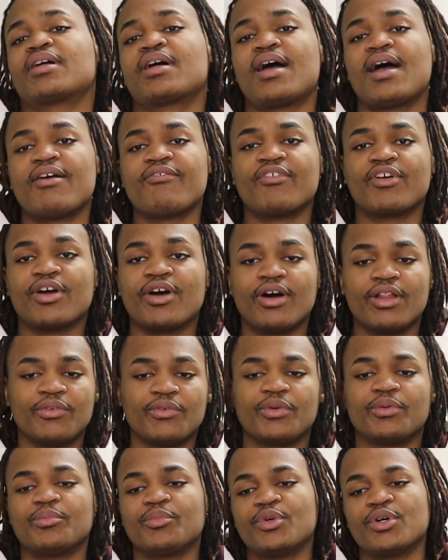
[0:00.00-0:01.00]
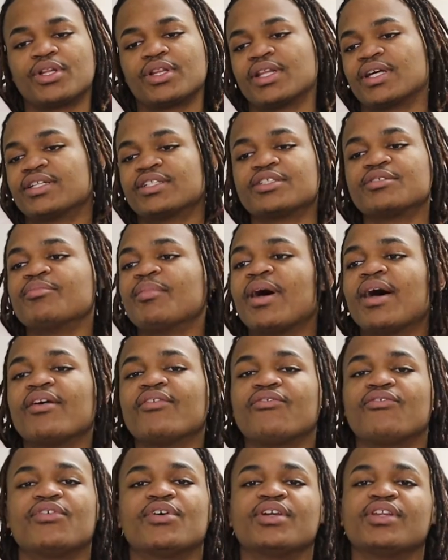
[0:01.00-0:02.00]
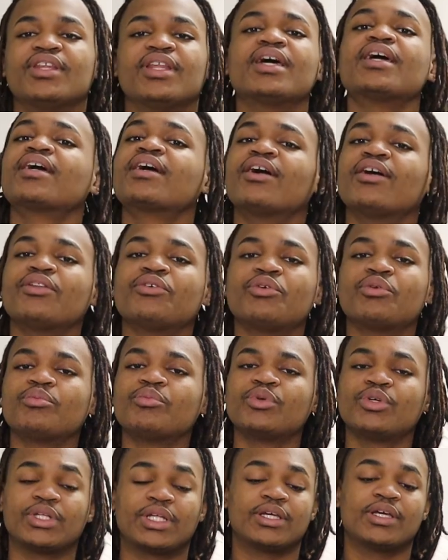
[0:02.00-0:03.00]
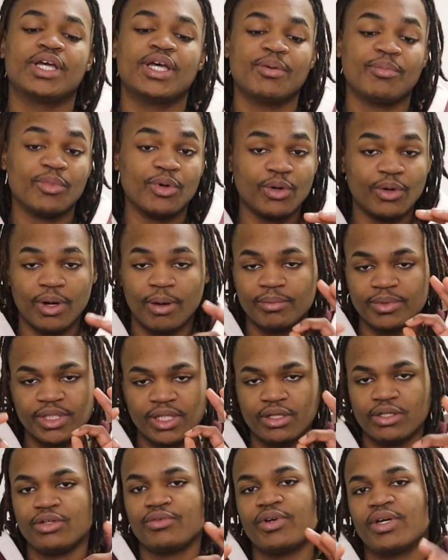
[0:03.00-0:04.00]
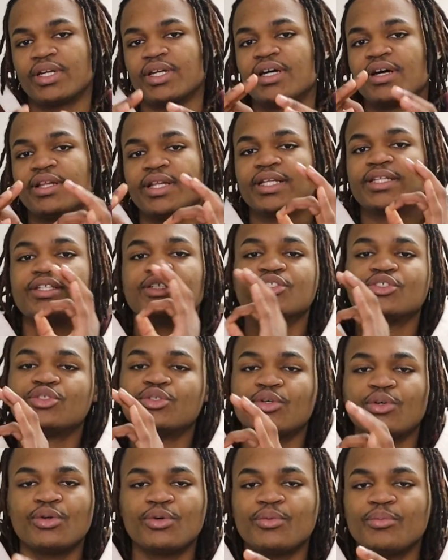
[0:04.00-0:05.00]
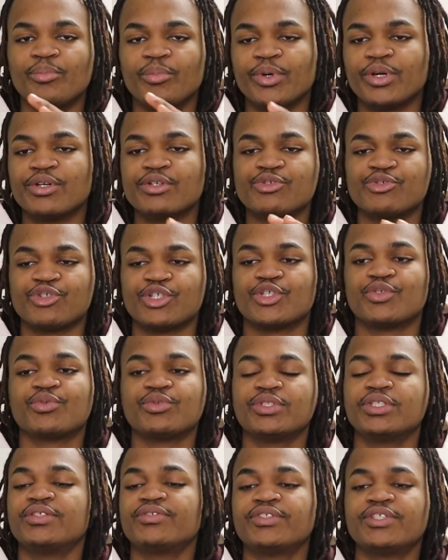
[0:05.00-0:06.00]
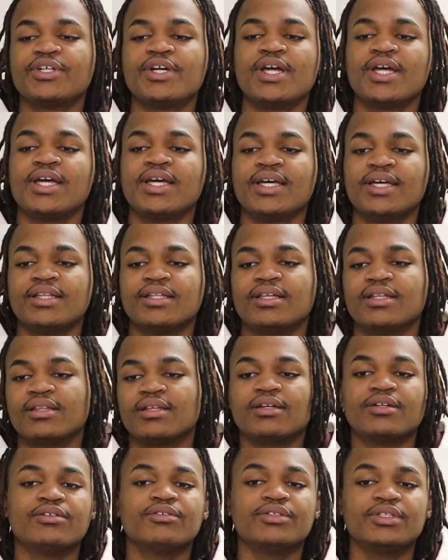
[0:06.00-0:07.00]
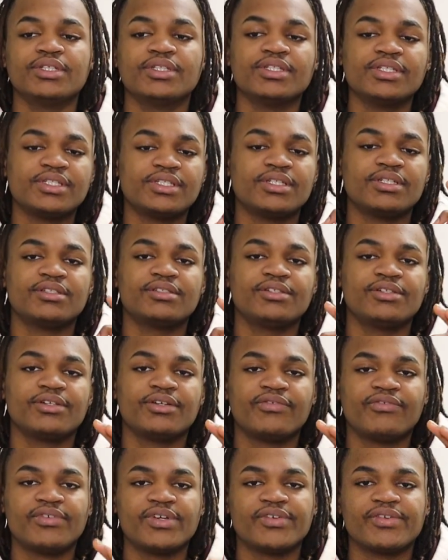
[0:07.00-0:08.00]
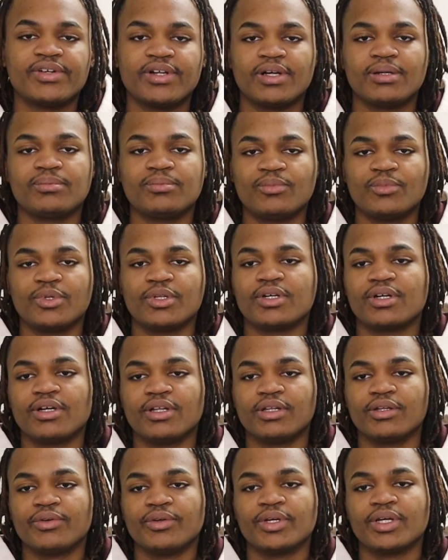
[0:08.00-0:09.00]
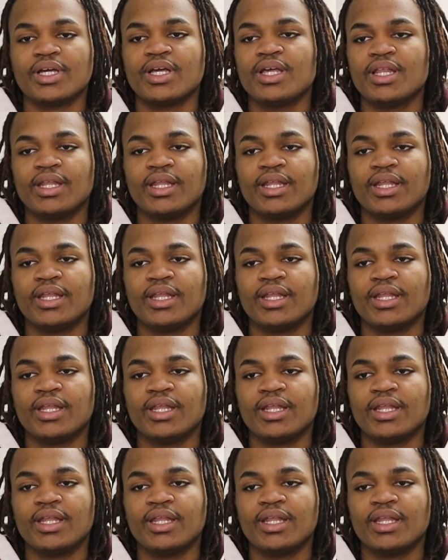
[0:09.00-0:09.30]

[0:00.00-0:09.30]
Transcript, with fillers: like I have a coloring book, like it's mad fun. Like coloring book, like, bro. I'm telling you right now, like there's no bigger stress reliever than literally listening to your favorite album while coloring.